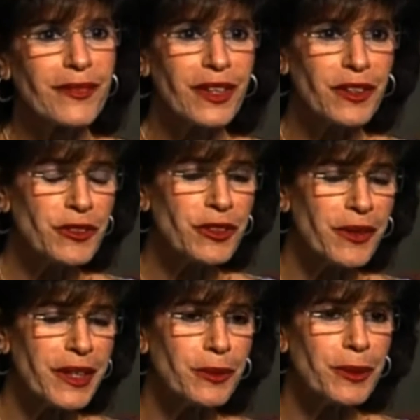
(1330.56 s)
Well, so
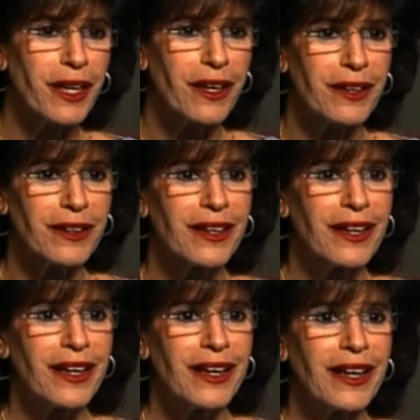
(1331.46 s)
here we are
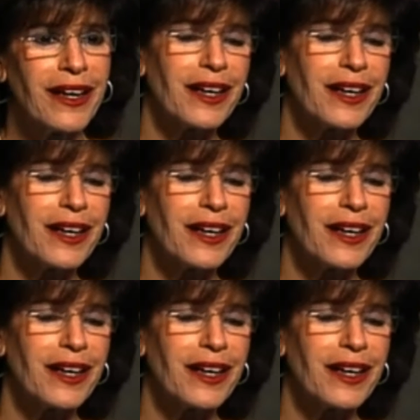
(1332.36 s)
a